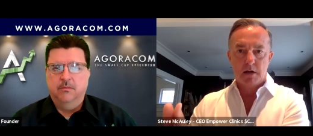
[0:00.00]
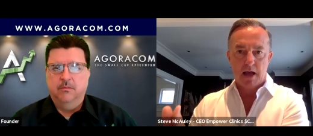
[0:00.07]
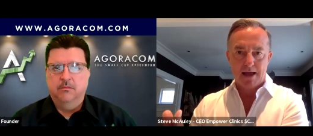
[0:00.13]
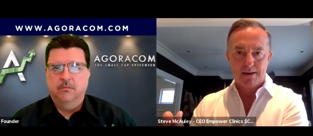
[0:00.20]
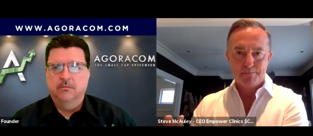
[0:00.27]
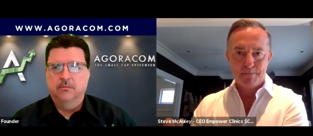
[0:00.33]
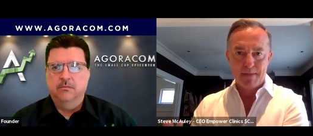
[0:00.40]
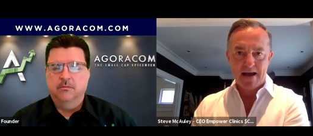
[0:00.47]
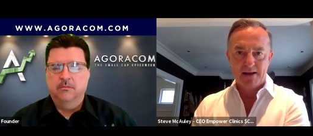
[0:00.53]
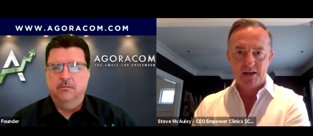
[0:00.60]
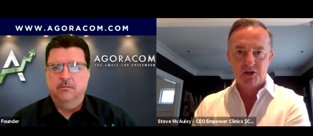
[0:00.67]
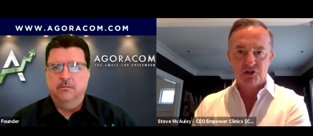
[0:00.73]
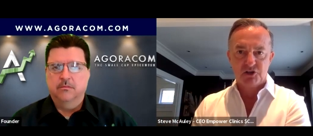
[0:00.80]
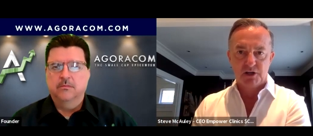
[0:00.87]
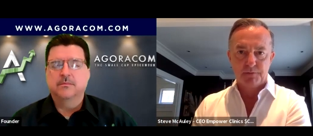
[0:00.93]
Speaker 1: and
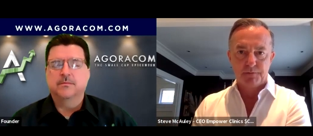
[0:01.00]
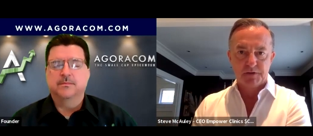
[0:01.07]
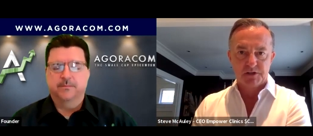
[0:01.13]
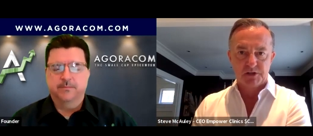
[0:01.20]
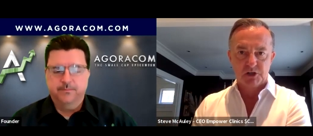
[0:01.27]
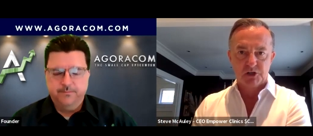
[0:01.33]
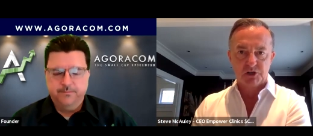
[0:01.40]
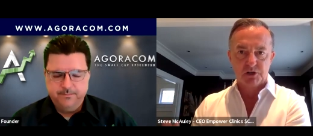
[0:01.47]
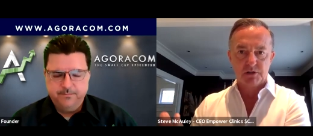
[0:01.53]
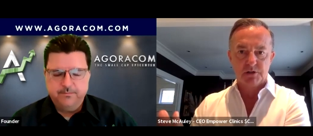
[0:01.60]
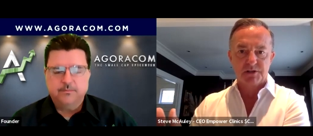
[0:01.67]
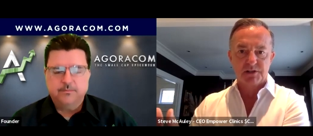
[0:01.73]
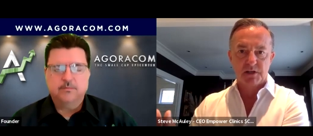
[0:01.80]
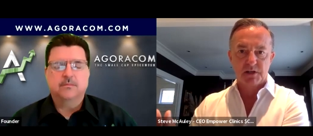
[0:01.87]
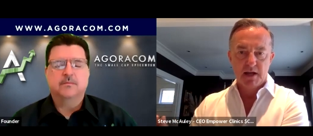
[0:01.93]
managing
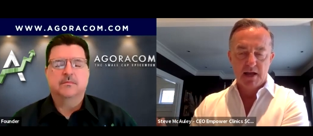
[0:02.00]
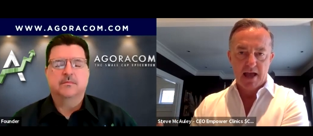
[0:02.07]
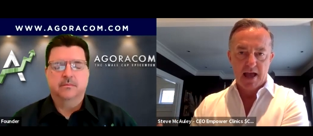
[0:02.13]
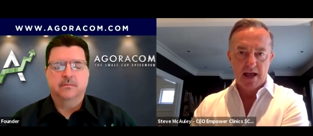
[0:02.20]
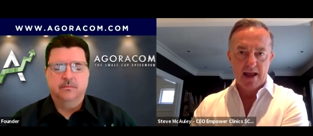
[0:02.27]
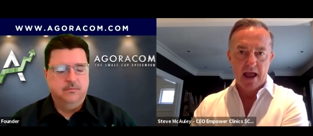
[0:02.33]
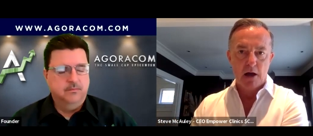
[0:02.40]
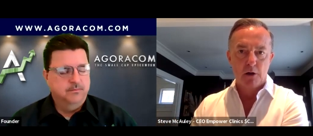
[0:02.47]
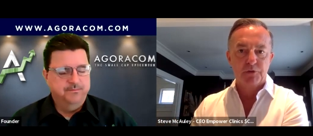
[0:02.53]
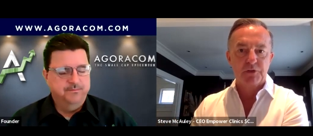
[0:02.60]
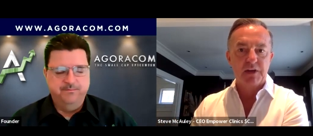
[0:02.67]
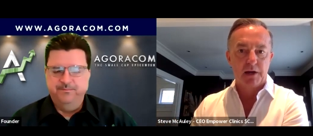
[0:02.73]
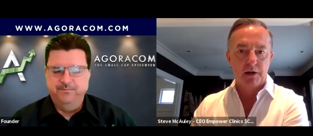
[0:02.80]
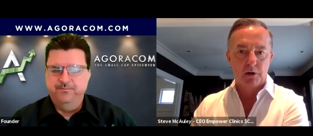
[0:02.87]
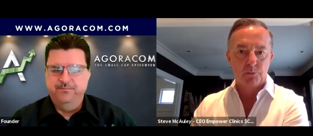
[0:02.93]
physicians and
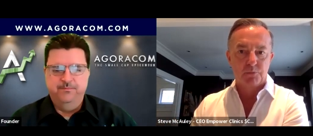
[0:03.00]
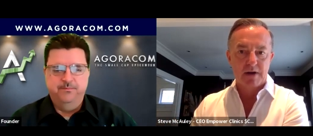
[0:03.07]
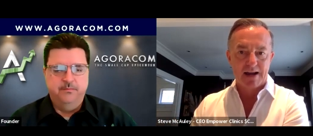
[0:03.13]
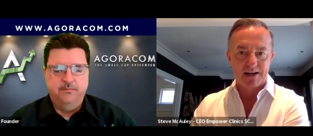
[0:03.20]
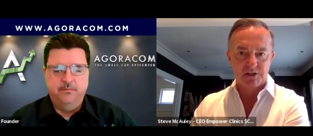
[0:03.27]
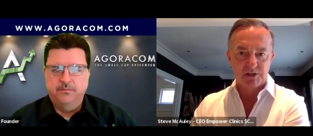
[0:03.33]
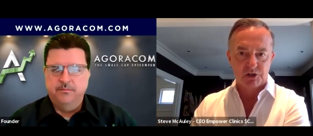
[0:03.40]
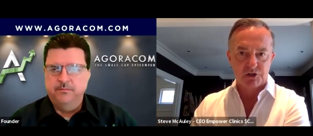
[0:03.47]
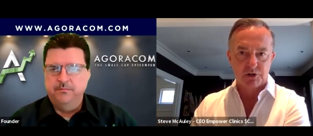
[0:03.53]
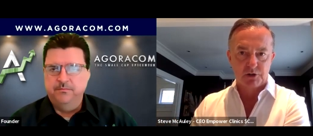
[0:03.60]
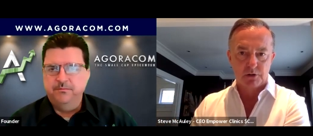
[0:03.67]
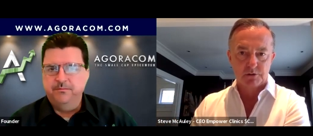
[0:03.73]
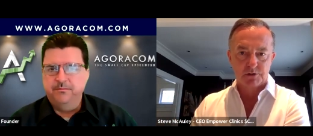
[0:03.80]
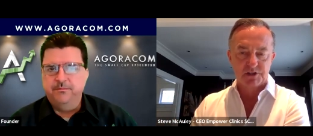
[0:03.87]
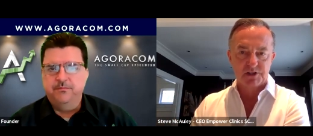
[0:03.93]
healthcare
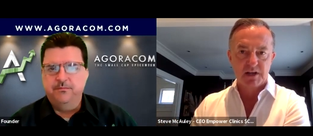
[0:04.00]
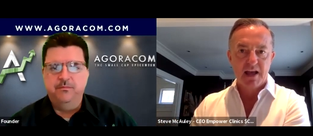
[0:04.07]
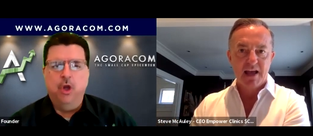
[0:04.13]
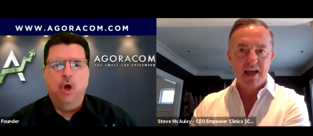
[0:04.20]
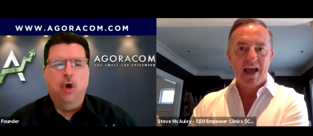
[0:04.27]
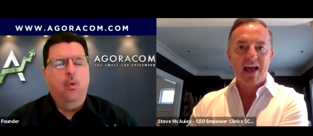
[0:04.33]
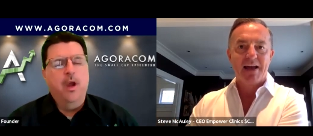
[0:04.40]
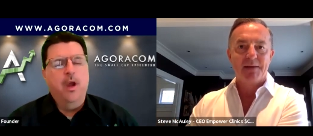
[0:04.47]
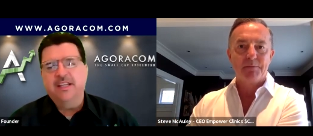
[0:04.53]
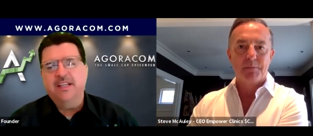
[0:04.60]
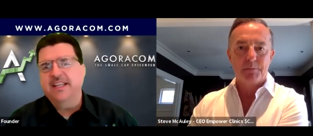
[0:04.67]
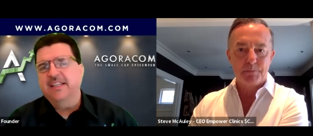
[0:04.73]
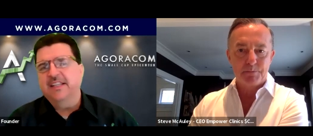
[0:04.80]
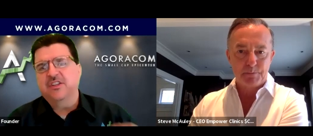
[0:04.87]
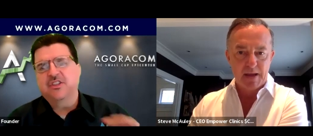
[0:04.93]
practitioners. No way, because
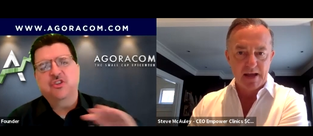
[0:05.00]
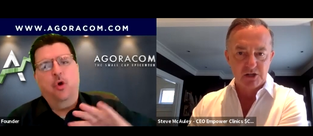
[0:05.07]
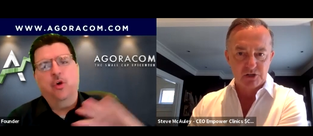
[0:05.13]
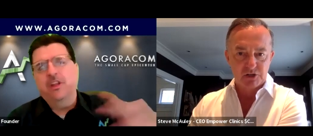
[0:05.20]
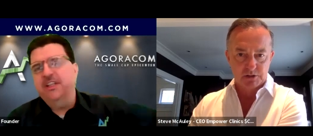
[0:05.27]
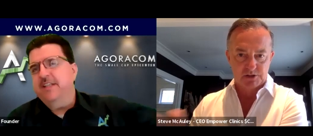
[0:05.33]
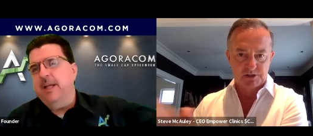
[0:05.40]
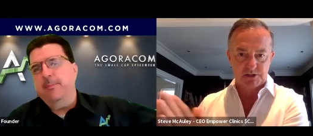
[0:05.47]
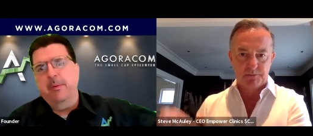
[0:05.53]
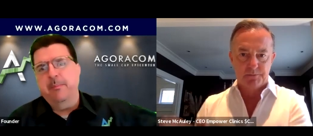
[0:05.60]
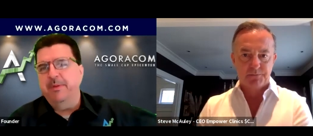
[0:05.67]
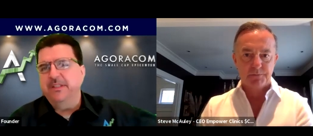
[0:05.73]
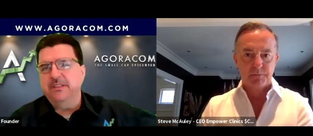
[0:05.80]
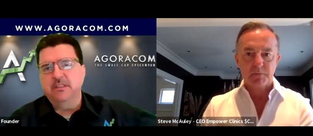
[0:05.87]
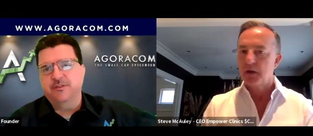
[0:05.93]
that's a totally
Speaker 2: separate
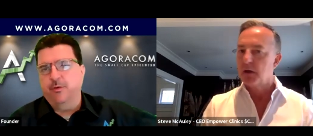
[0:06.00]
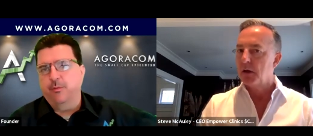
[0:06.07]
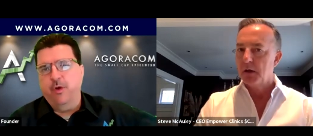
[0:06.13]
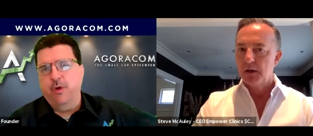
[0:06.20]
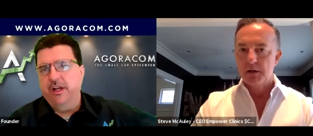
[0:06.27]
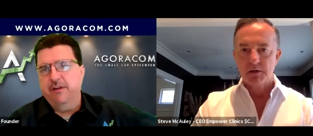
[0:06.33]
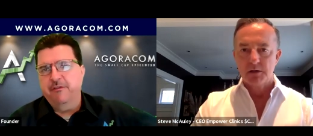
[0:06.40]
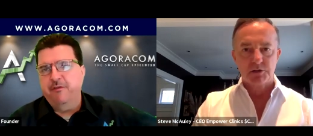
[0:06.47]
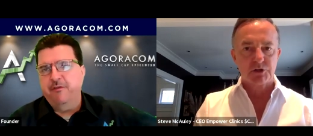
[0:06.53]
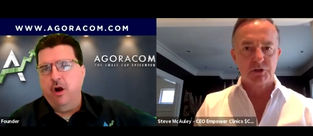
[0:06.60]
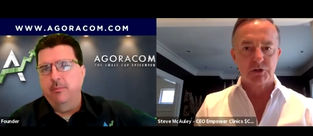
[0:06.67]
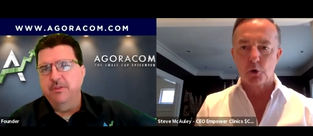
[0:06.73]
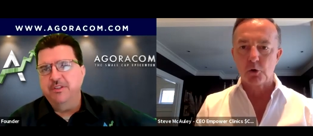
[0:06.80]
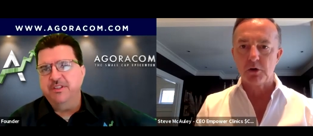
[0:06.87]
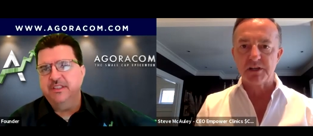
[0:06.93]
business from running a
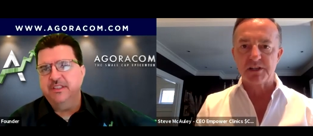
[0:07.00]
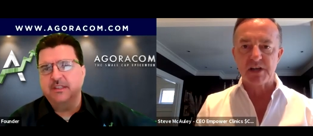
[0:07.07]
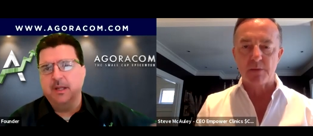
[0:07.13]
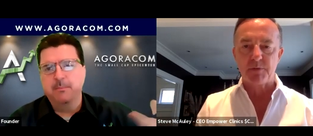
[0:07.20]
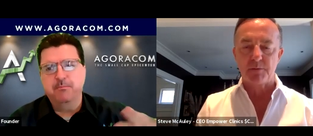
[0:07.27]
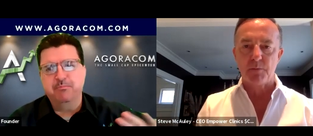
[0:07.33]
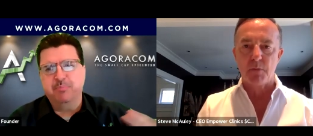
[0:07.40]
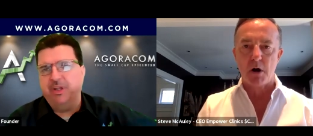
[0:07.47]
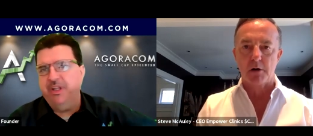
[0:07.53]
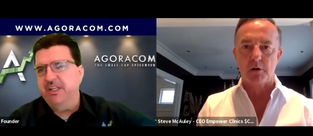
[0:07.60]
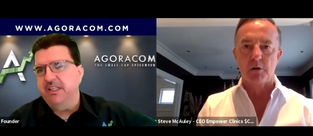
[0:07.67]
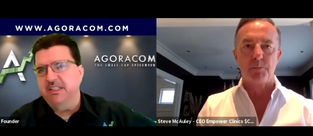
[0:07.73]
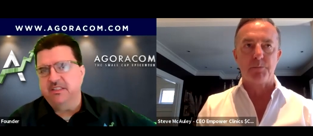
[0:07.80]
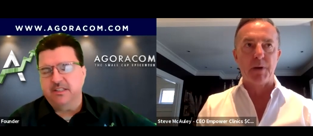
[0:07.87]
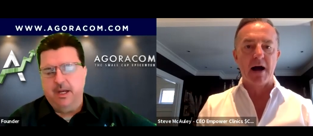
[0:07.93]
pharmacy.
Speaker 1: Totally separate model.
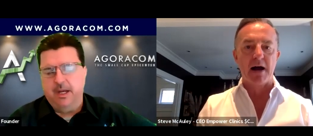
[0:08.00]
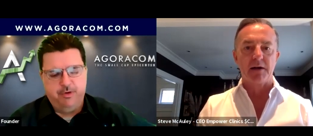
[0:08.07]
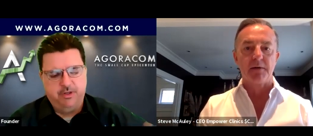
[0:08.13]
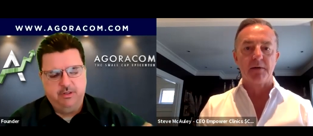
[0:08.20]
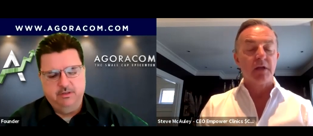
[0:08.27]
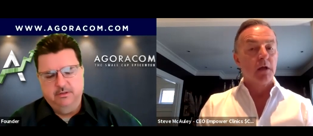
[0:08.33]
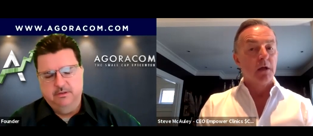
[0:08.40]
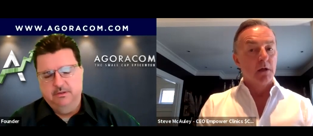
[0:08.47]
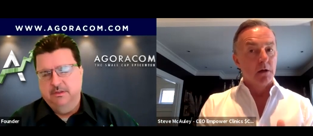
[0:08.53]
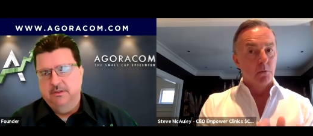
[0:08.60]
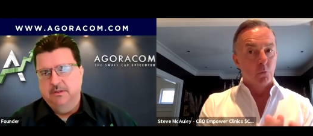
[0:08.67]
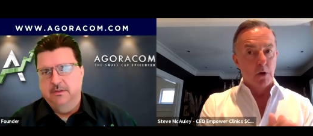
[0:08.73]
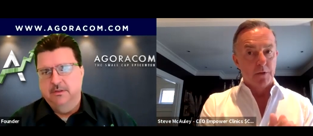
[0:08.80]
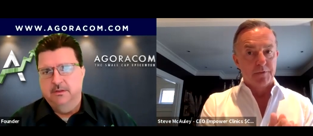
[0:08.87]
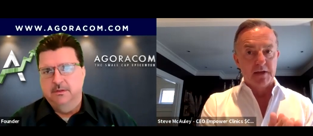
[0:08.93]
But
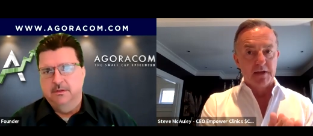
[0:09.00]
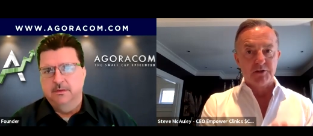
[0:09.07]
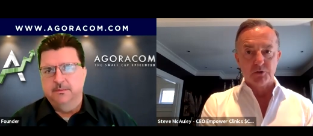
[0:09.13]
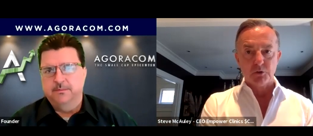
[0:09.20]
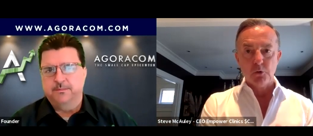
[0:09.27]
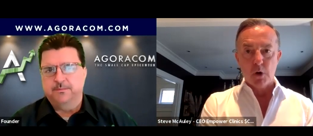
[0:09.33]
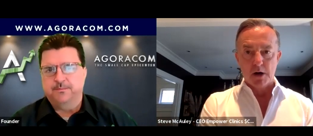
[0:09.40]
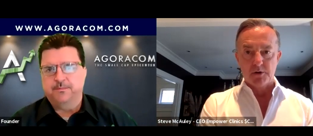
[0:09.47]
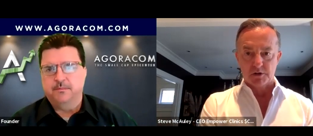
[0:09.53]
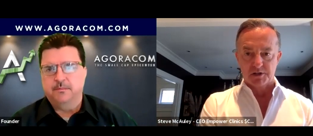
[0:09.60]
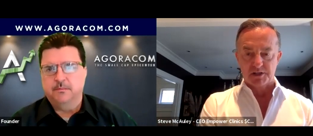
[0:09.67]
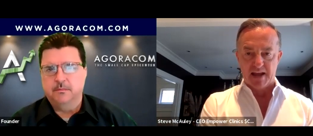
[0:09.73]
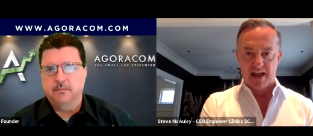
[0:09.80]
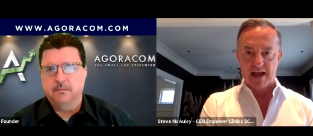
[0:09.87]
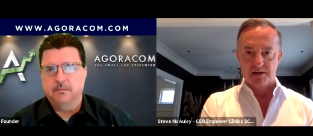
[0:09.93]
what they do
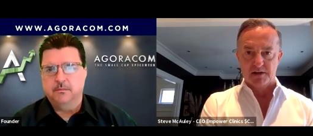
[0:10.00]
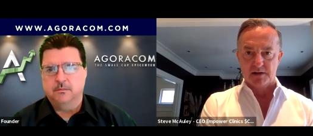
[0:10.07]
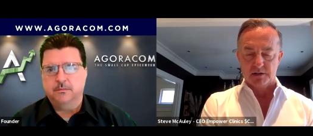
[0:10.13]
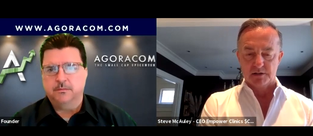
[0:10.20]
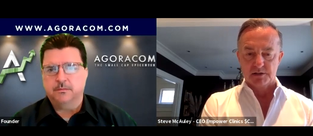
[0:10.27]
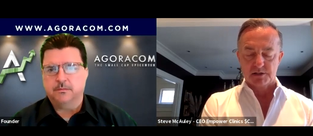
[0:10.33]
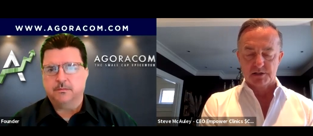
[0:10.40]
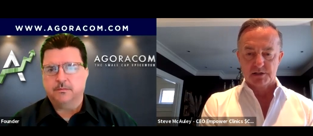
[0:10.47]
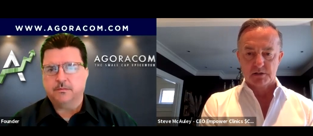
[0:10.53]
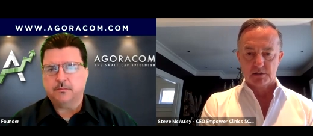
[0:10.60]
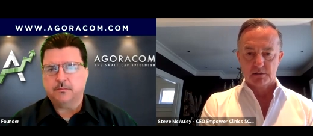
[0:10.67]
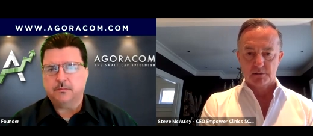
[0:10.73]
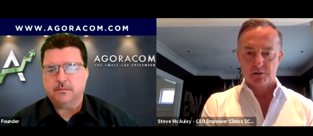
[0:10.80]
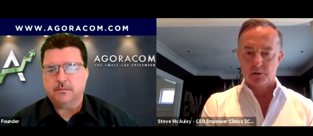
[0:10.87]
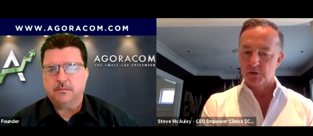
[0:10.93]
understand is
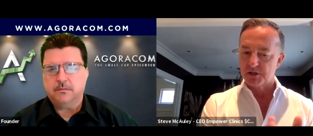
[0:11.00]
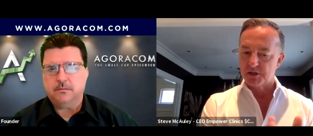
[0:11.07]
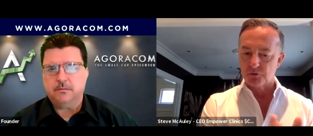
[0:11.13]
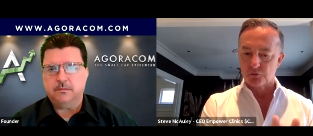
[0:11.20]
there is a